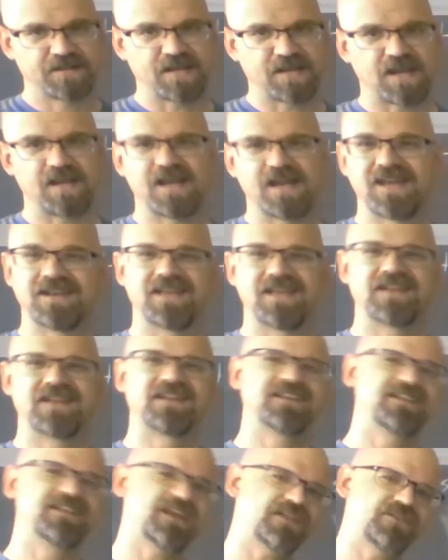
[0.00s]
Okay, and
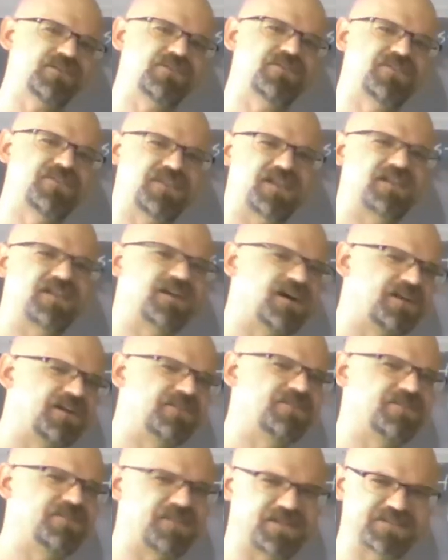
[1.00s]
another thing
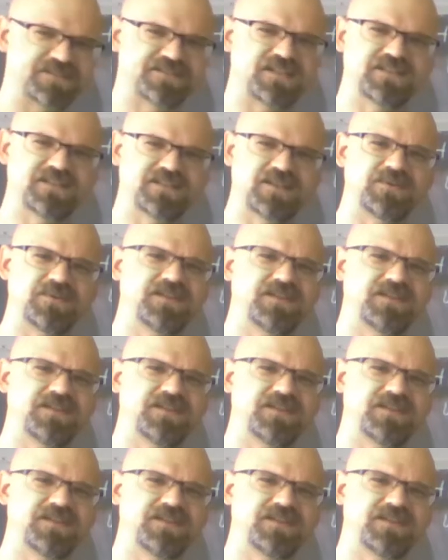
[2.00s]
under this that